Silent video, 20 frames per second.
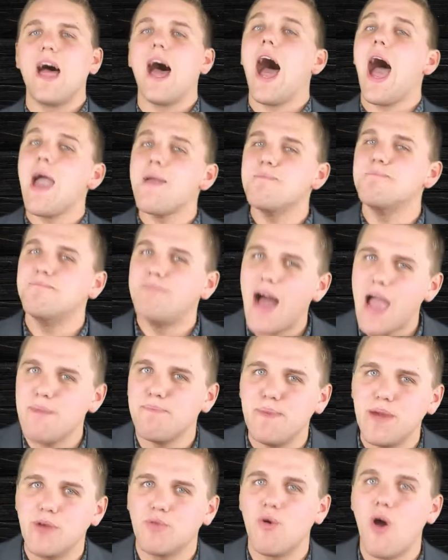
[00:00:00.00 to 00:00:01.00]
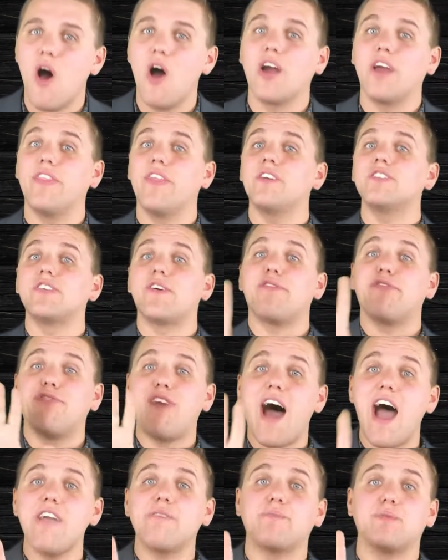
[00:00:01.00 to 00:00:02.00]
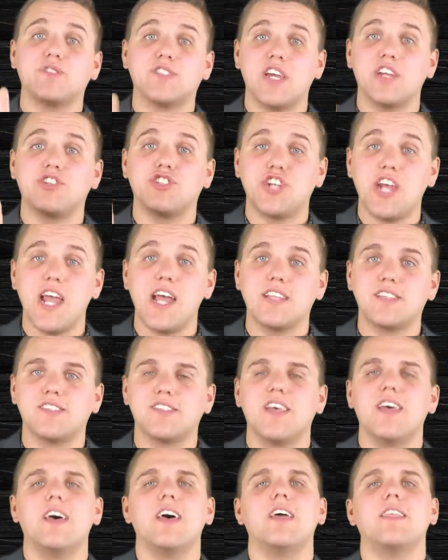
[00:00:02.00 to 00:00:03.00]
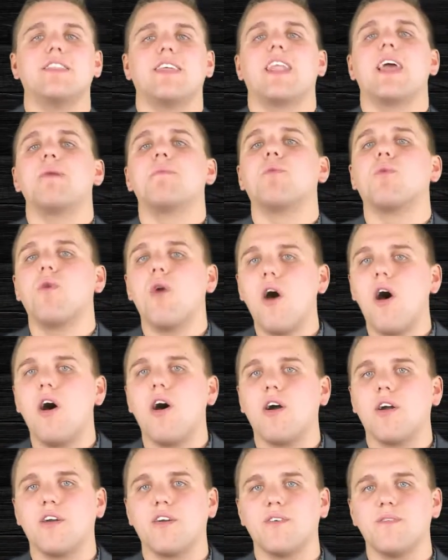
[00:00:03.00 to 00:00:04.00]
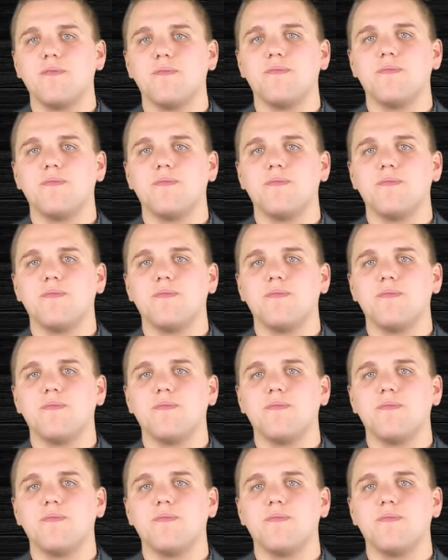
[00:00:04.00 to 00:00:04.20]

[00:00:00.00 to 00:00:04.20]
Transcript: I might be wrong, and there's a 5% chance that I'm wrong.